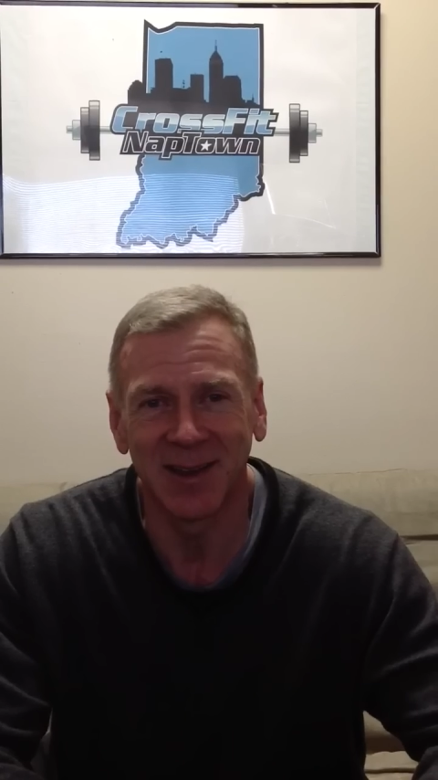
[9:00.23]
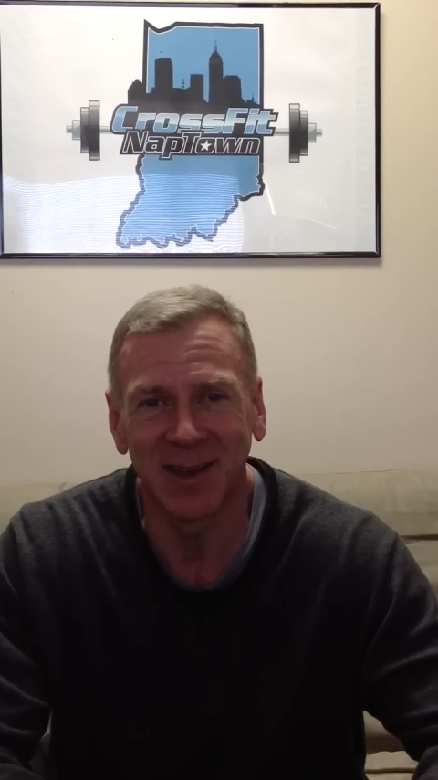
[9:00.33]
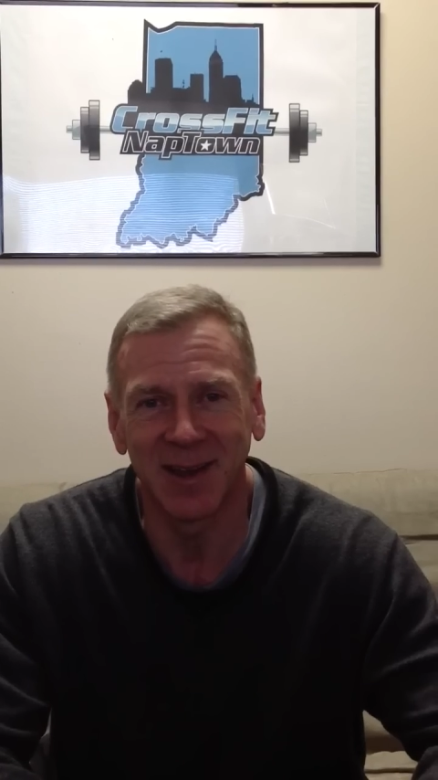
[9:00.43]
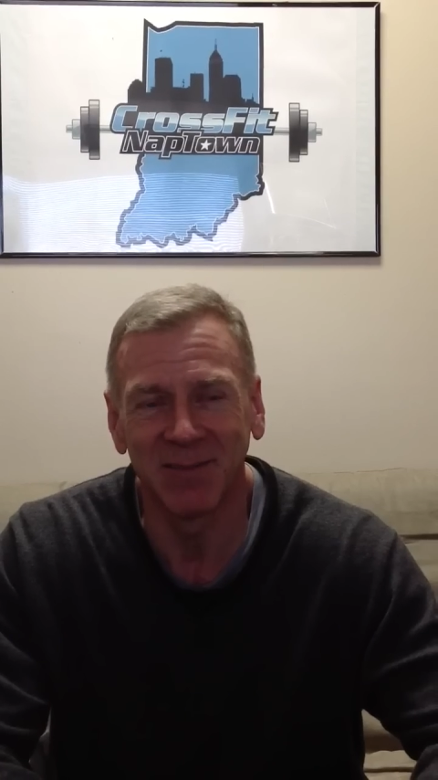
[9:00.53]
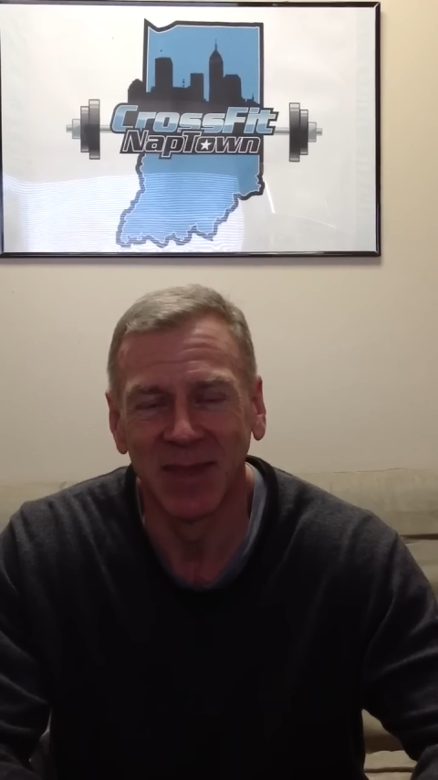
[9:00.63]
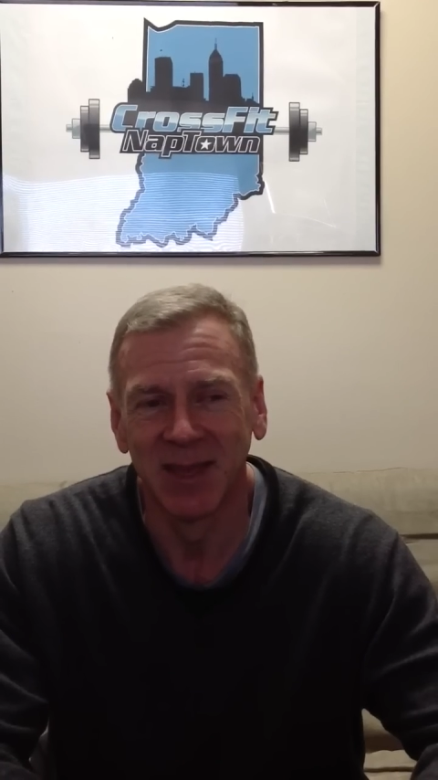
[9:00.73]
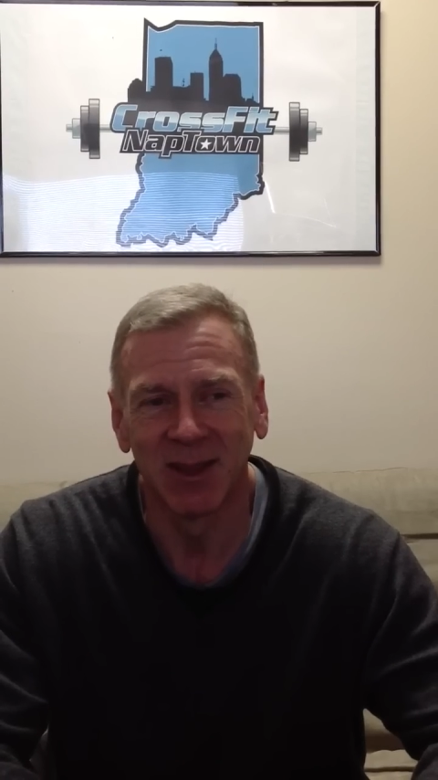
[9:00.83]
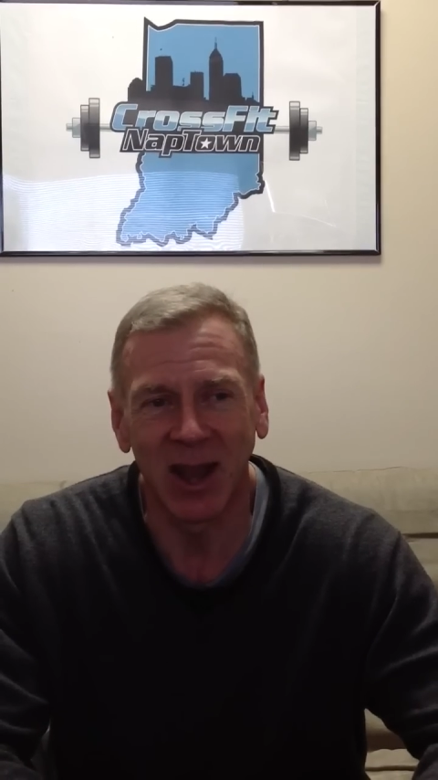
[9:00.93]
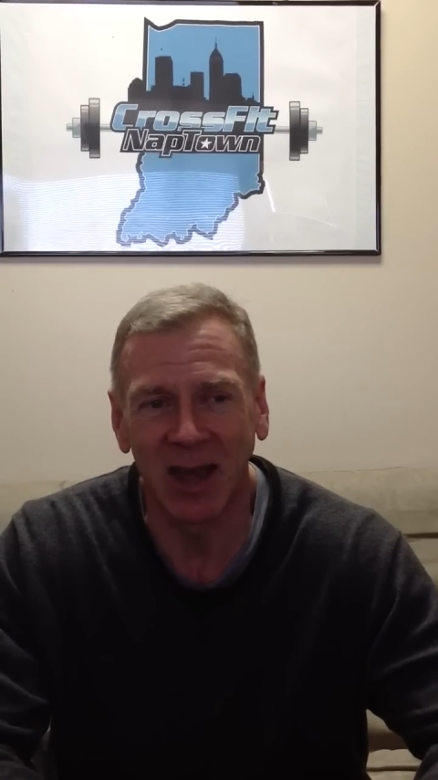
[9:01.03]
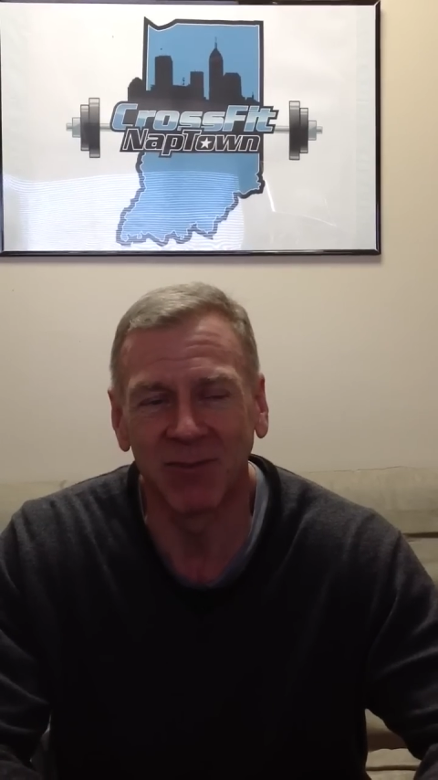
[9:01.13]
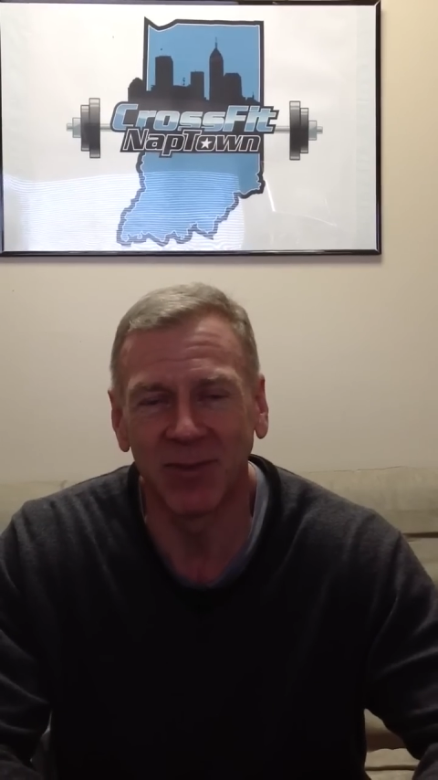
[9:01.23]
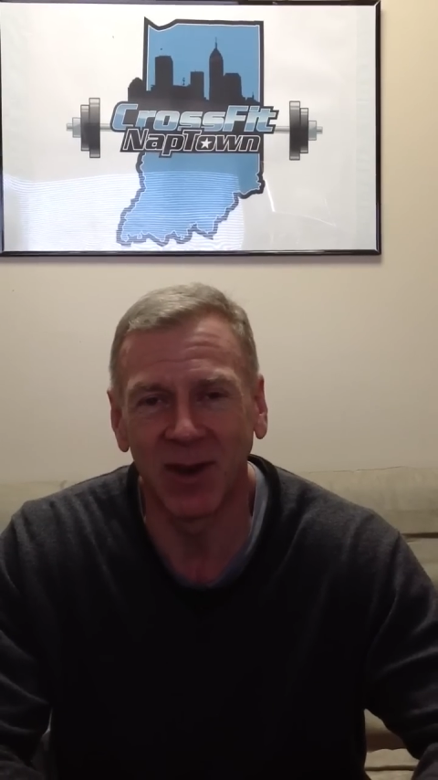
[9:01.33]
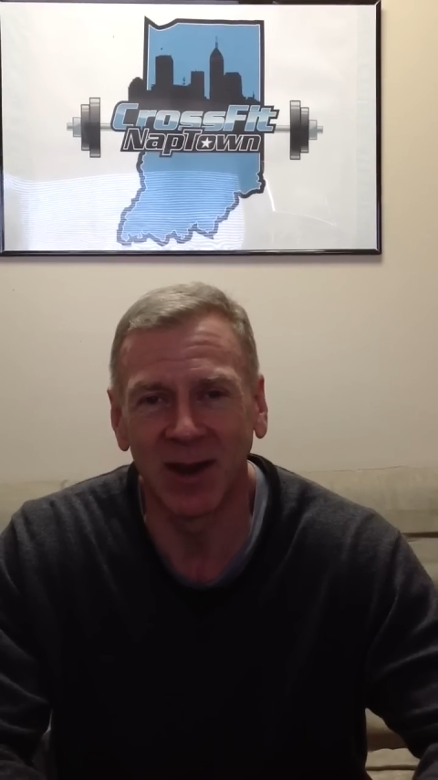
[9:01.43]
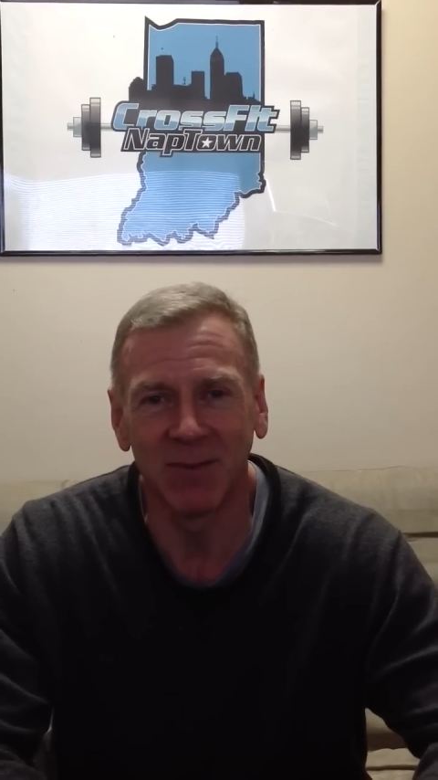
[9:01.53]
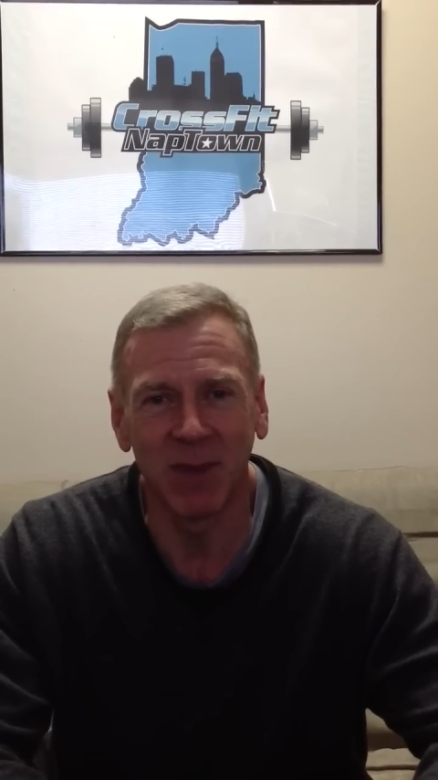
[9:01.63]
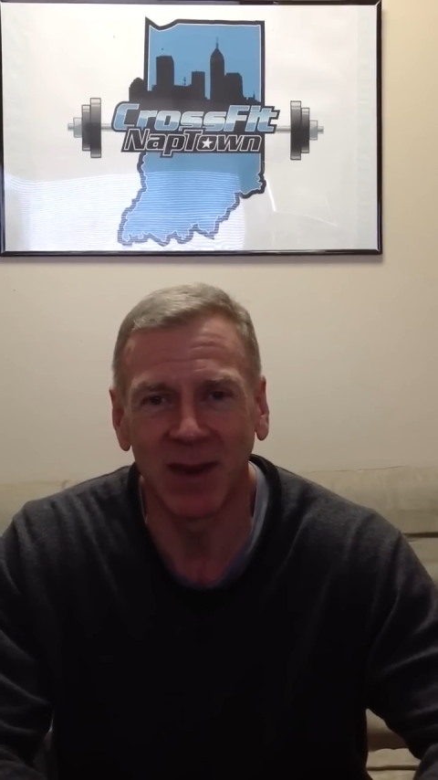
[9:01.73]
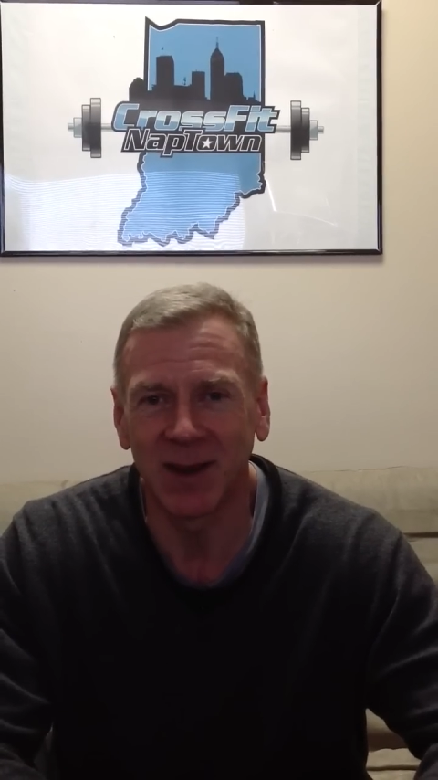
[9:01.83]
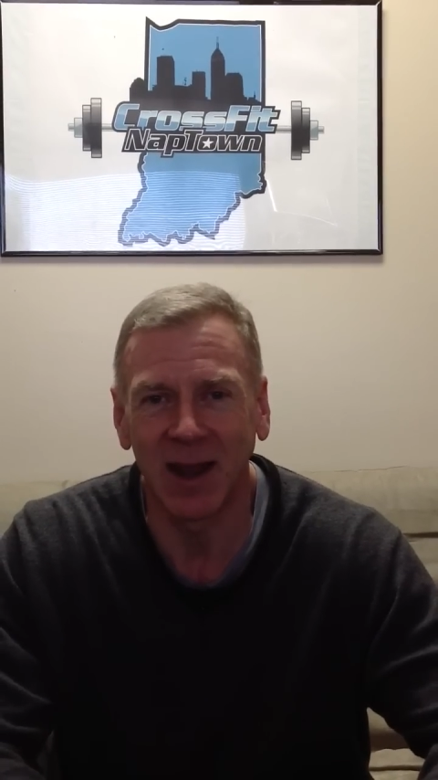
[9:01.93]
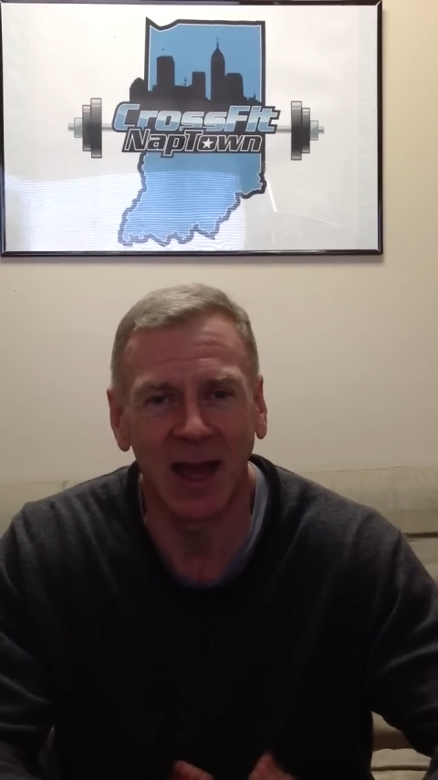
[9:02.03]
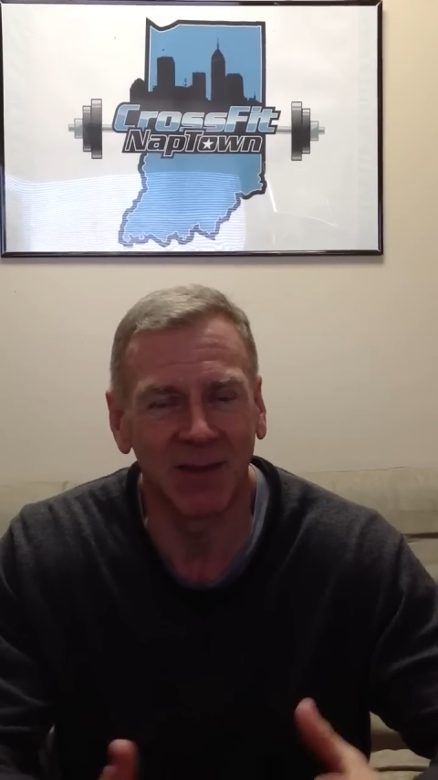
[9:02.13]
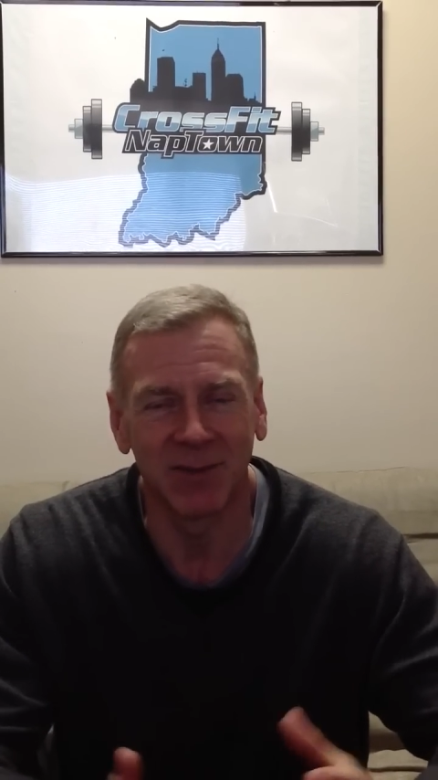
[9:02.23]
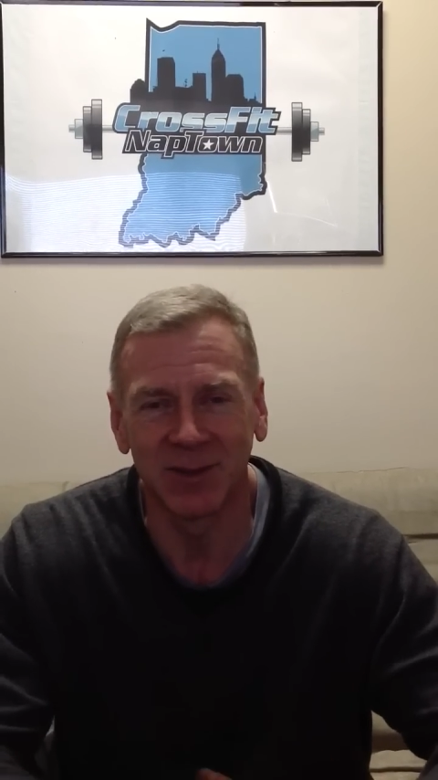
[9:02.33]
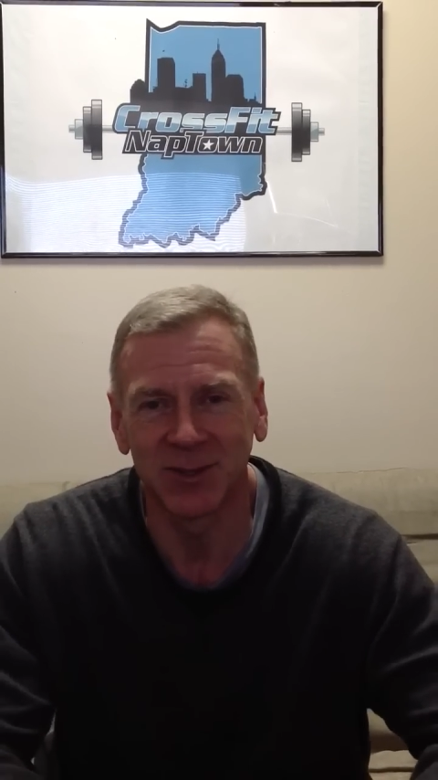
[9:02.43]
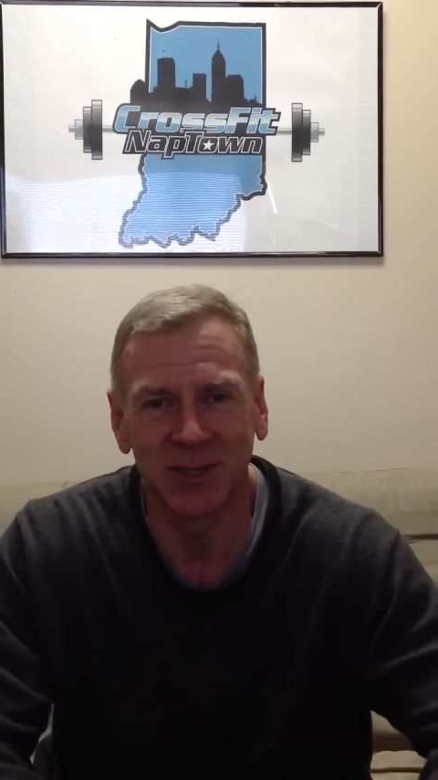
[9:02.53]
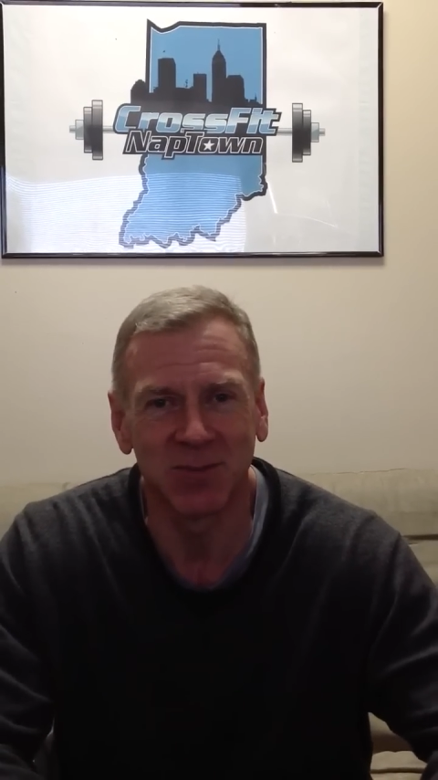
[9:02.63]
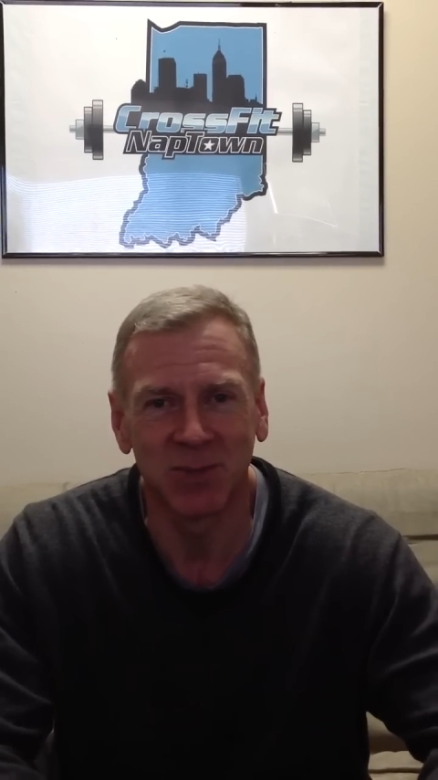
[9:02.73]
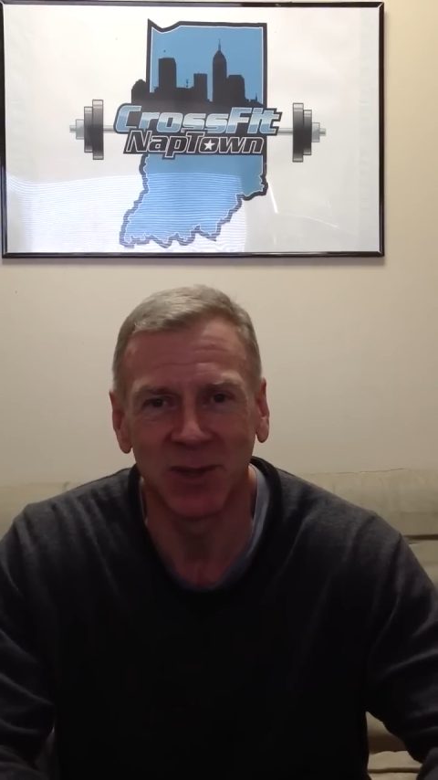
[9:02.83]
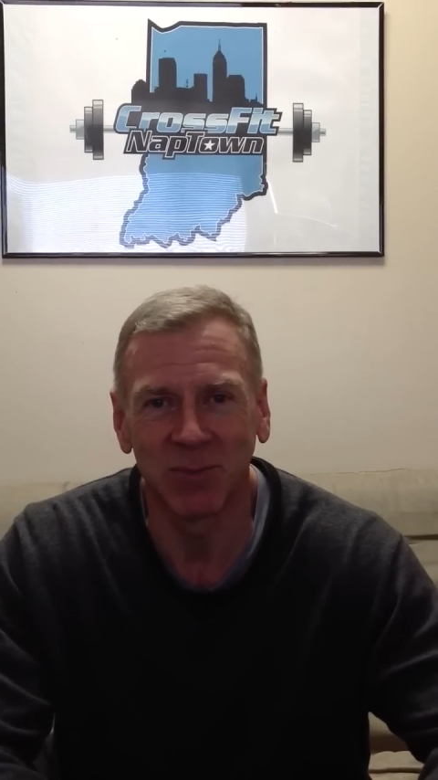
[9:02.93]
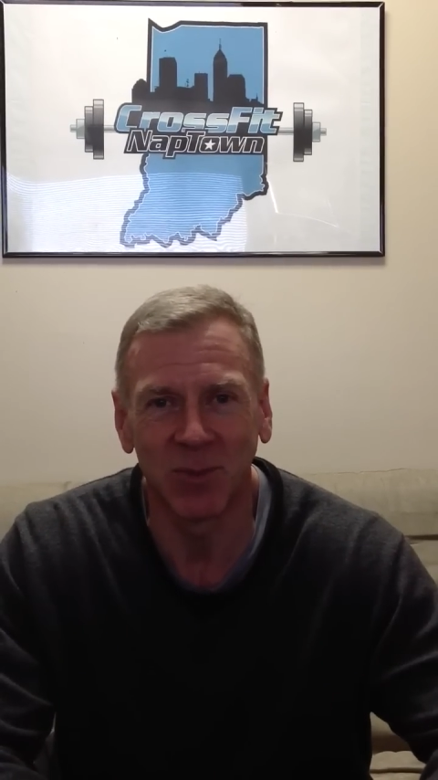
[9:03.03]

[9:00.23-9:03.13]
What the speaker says: a lot of fun, and met a lot of interesting people.